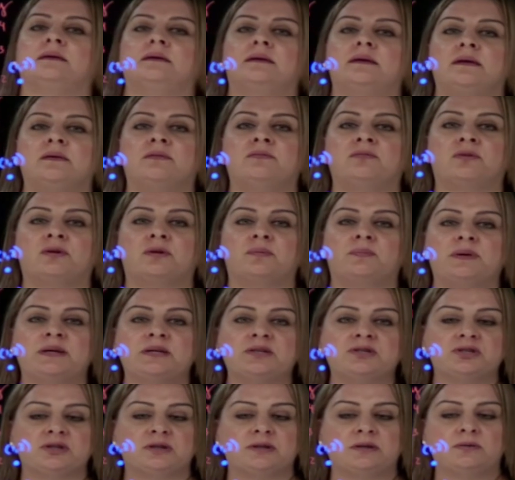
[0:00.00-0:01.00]

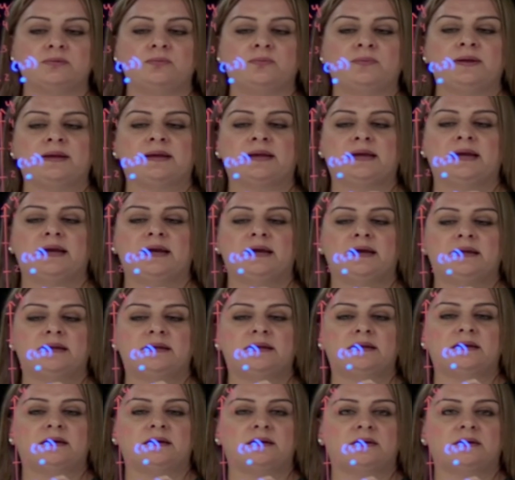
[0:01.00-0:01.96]
information, we can